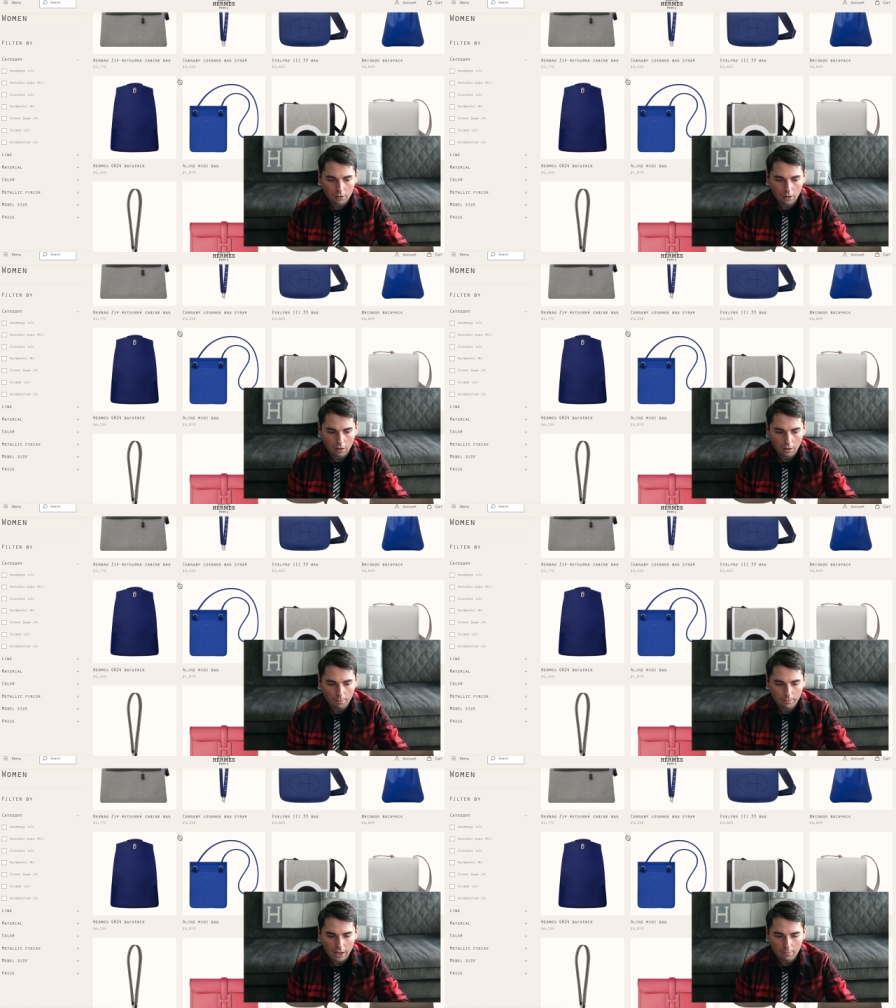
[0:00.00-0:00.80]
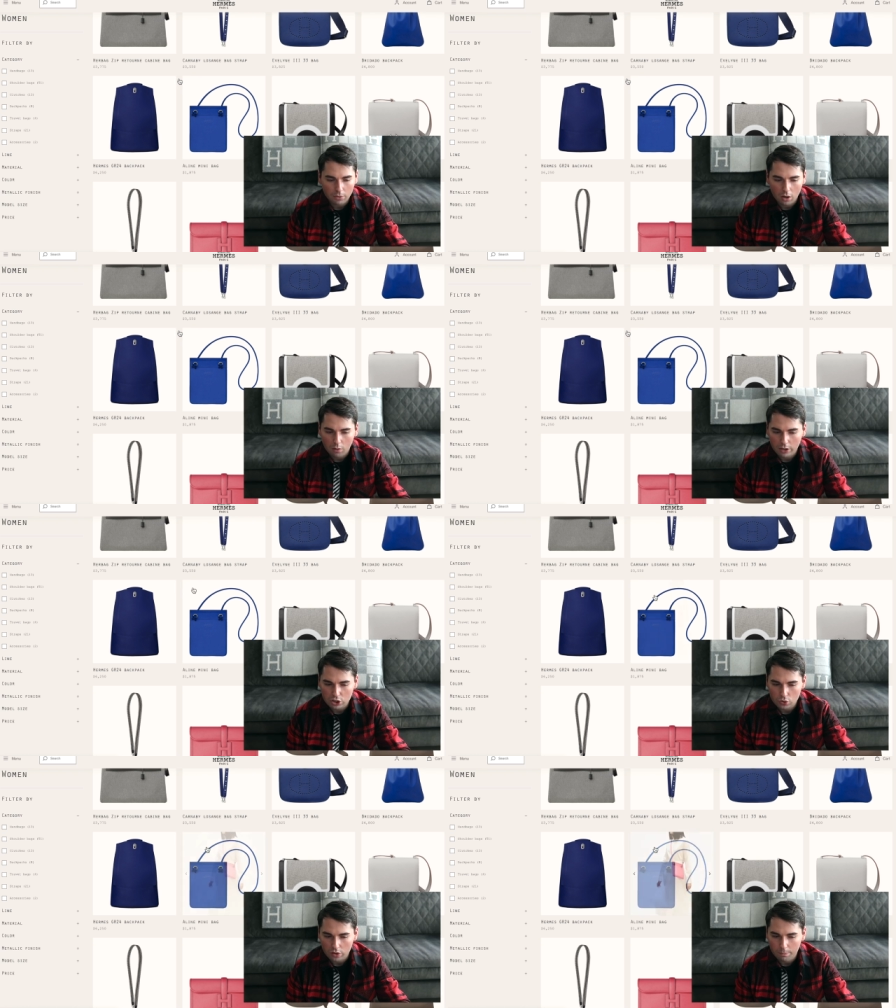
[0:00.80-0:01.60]
I'm not quite
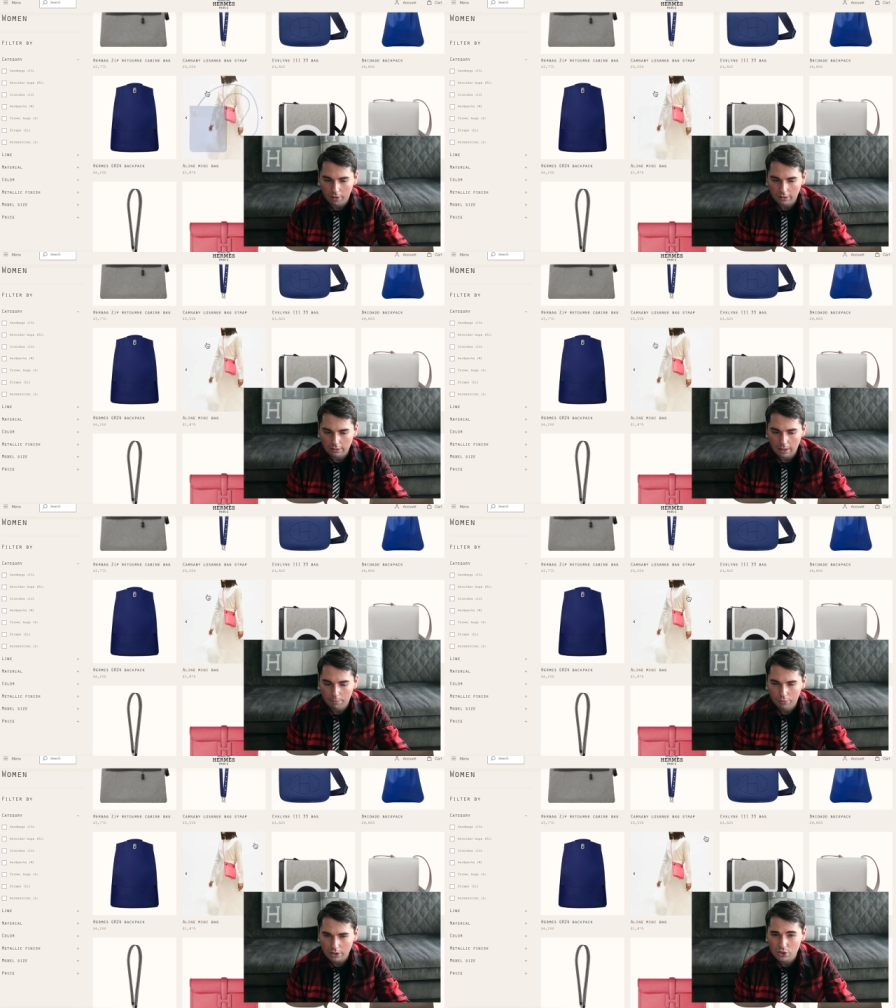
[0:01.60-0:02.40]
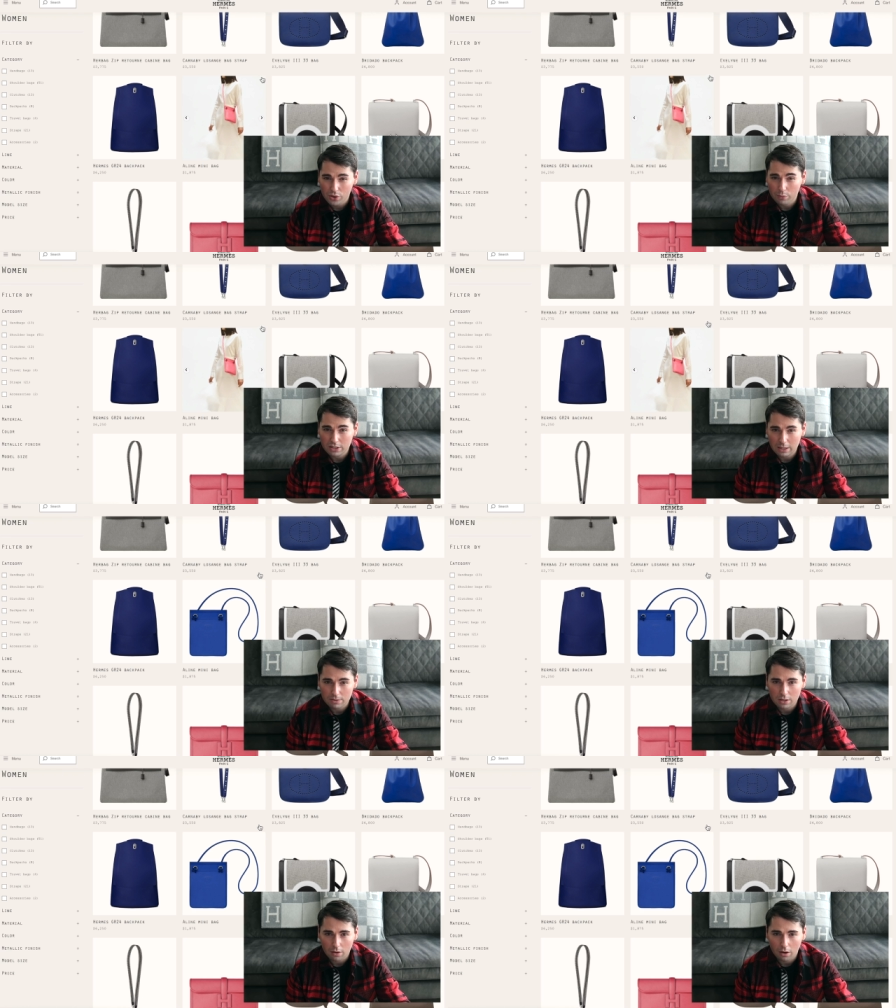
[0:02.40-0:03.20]
sure, but I'm pretty sure it was named
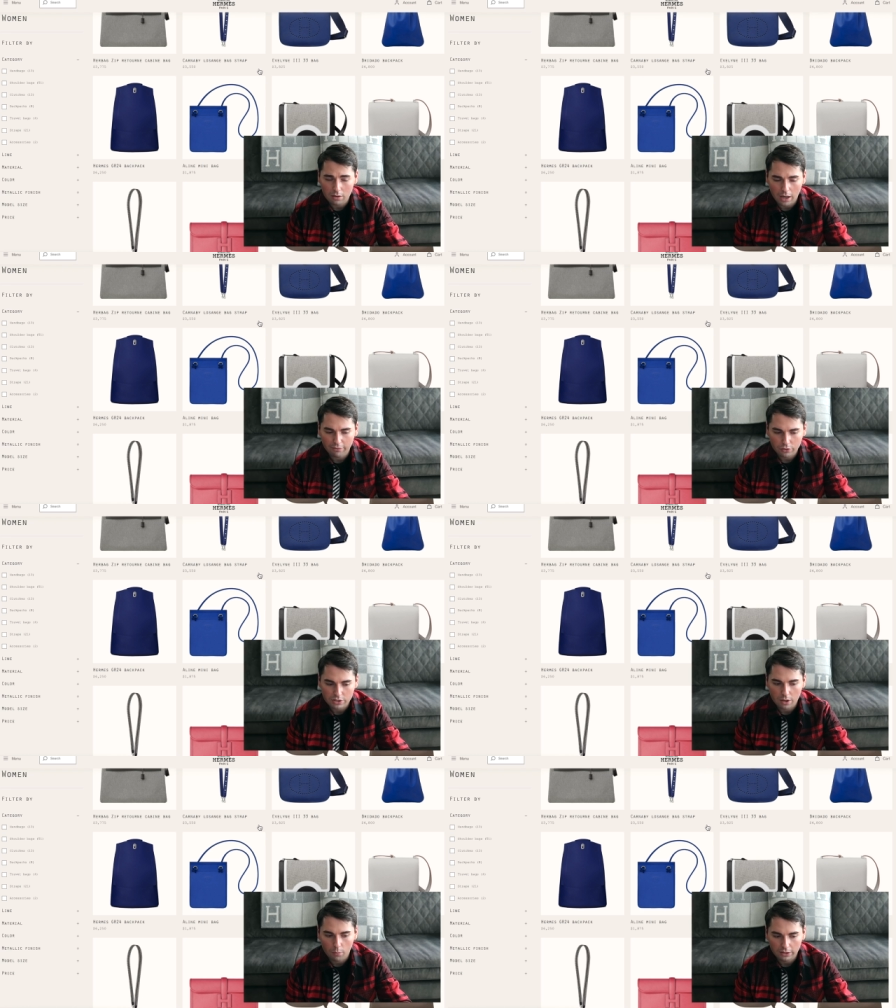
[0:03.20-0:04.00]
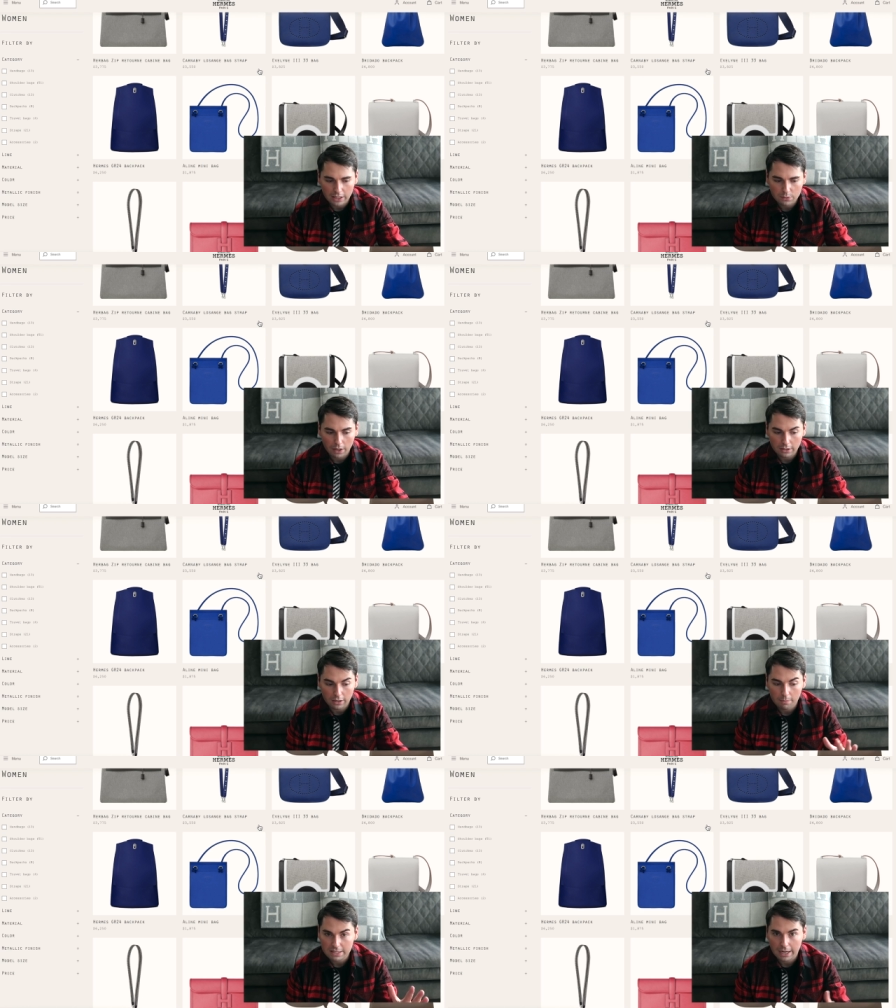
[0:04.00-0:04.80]
after someone. That's why the
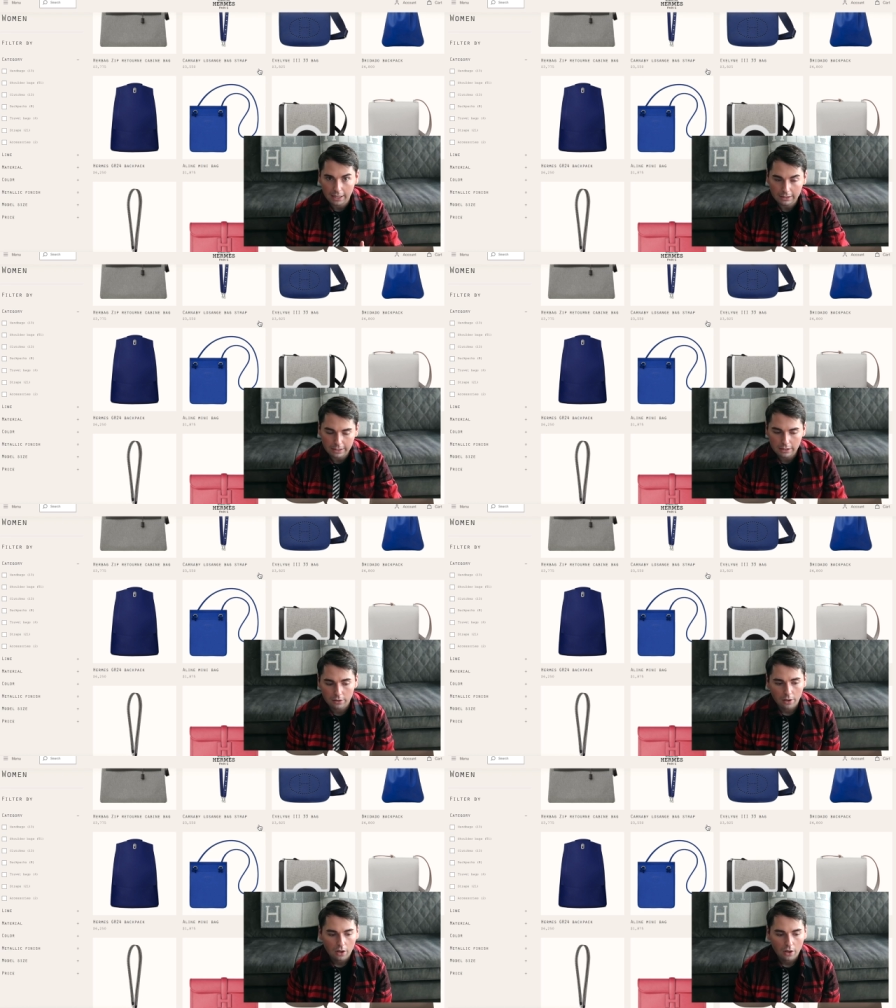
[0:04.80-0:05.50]
name is Aline.